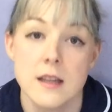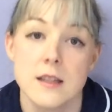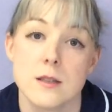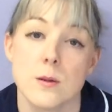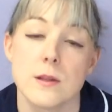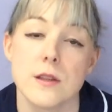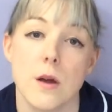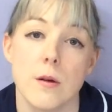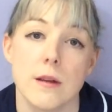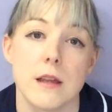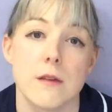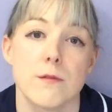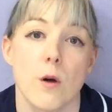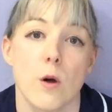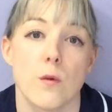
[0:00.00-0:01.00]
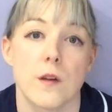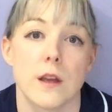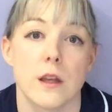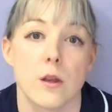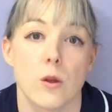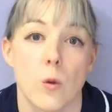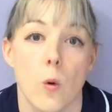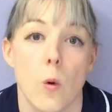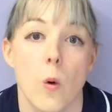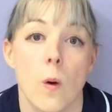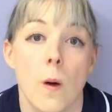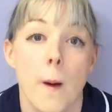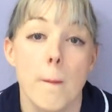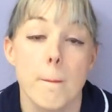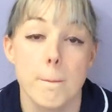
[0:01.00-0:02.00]
so it's only involving
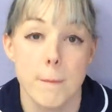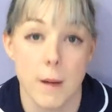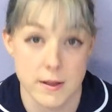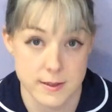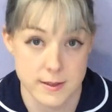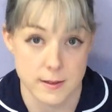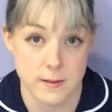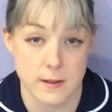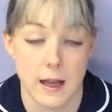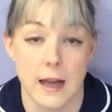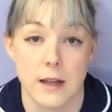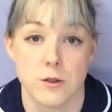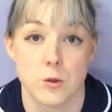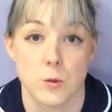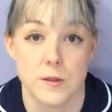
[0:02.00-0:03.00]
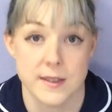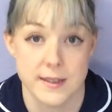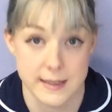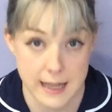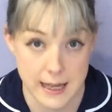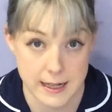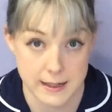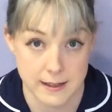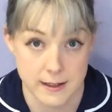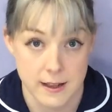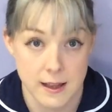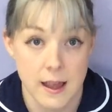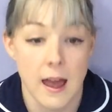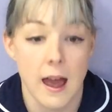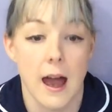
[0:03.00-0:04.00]
your muscle and your skin,
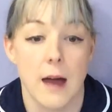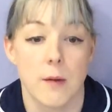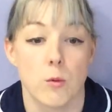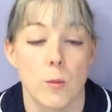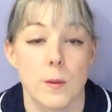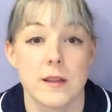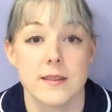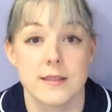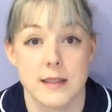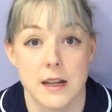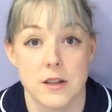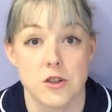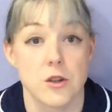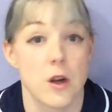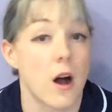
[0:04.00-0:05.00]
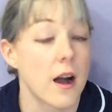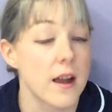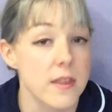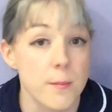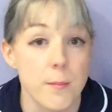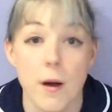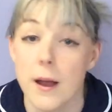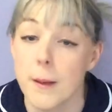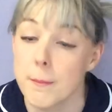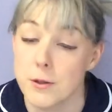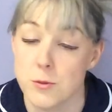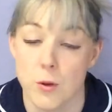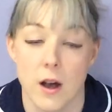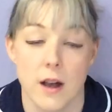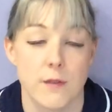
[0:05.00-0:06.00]
and will be stitched either by a
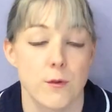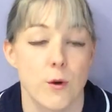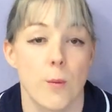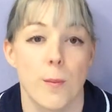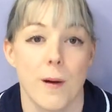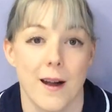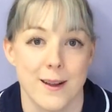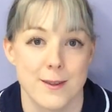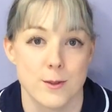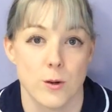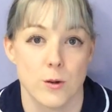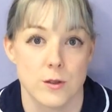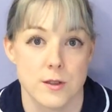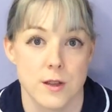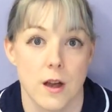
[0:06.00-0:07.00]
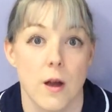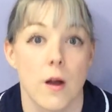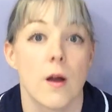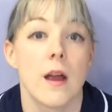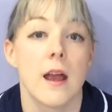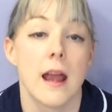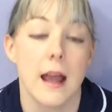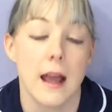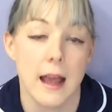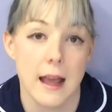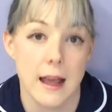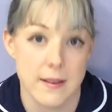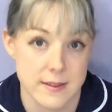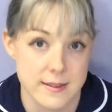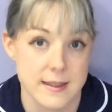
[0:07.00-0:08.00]
midwife or by a doctor
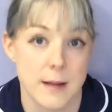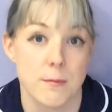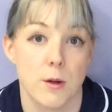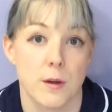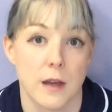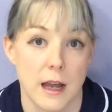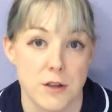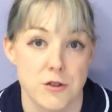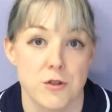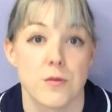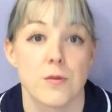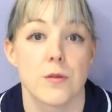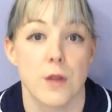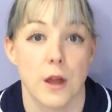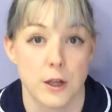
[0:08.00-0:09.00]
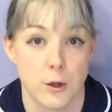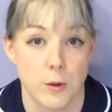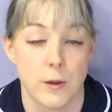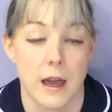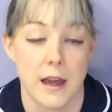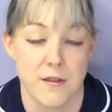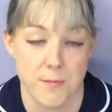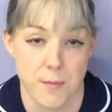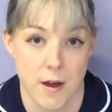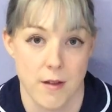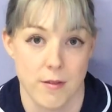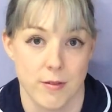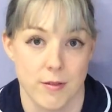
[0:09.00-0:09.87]
in the same location that you gave birth.